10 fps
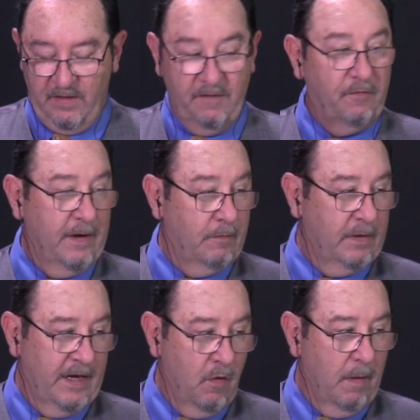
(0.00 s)
they
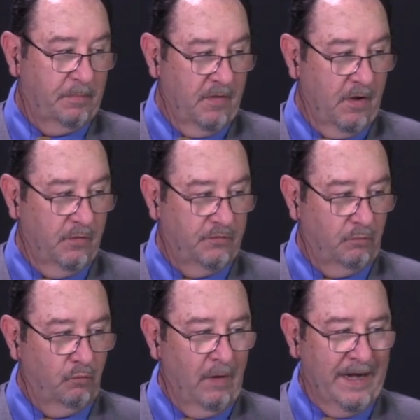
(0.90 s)
frequently go up to those
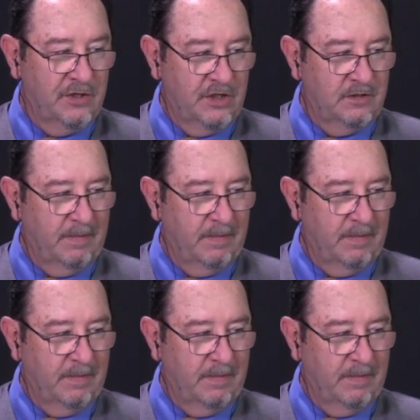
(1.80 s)
ranges,